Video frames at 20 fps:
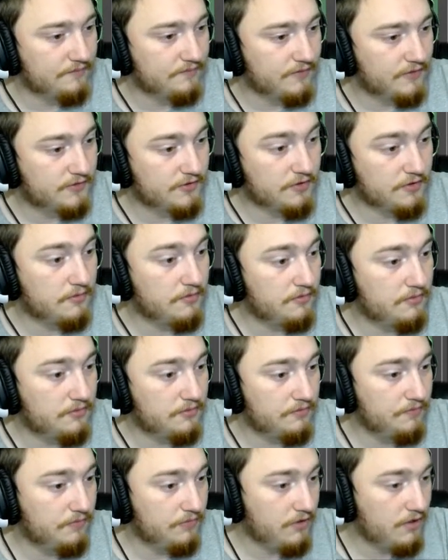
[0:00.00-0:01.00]
So,
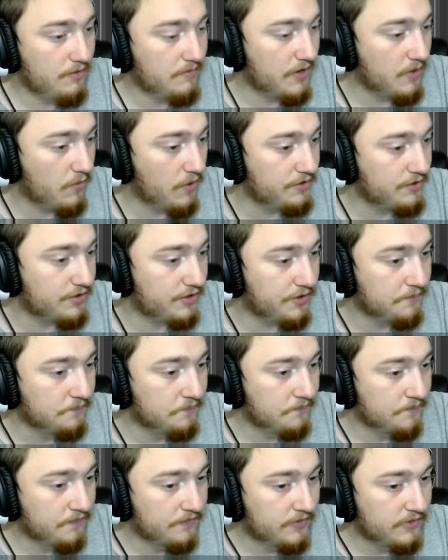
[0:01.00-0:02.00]
you might wonder,
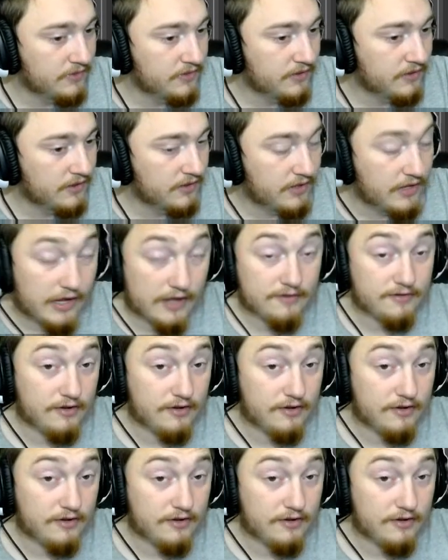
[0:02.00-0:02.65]
is